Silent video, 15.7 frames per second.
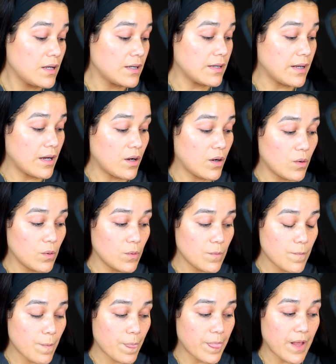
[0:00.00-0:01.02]
Now,
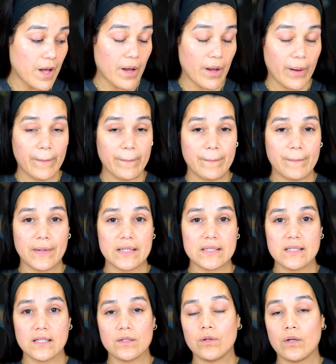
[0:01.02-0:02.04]
I
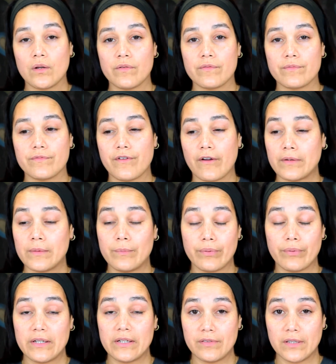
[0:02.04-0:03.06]
did very
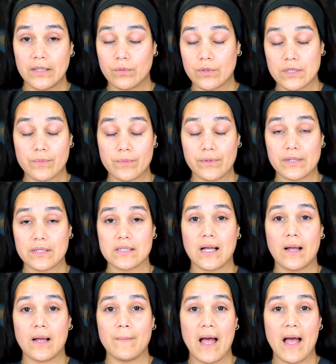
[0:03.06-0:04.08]
briefly, once upon a
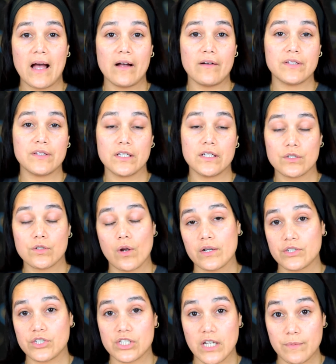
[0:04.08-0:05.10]
time, have the
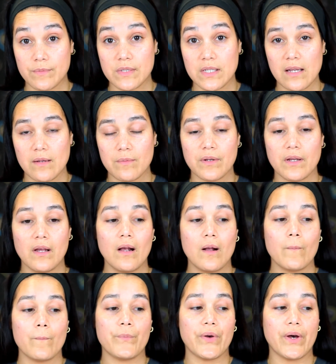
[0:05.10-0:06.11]
Tarte Shape Tape,
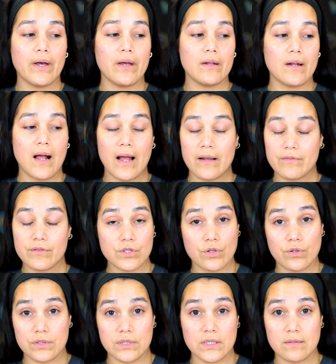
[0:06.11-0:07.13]
but I
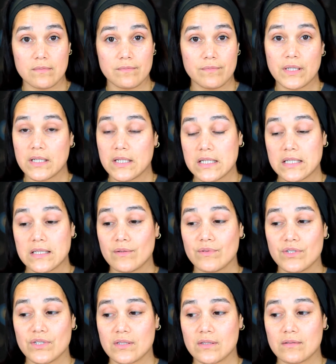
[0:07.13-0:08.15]
returned it because it
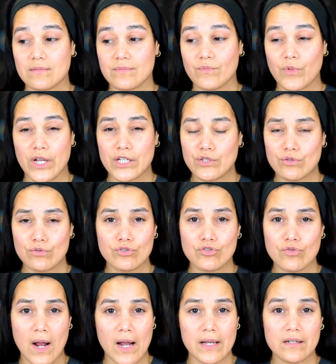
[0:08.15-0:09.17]
was just way too
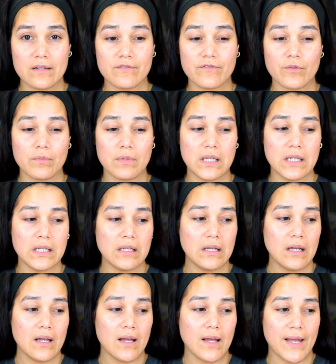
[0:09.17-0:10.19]
drying for me,
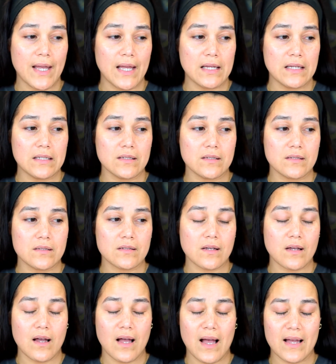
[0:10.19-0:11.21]
and
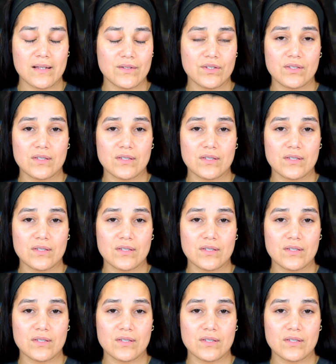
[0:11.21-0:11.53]
I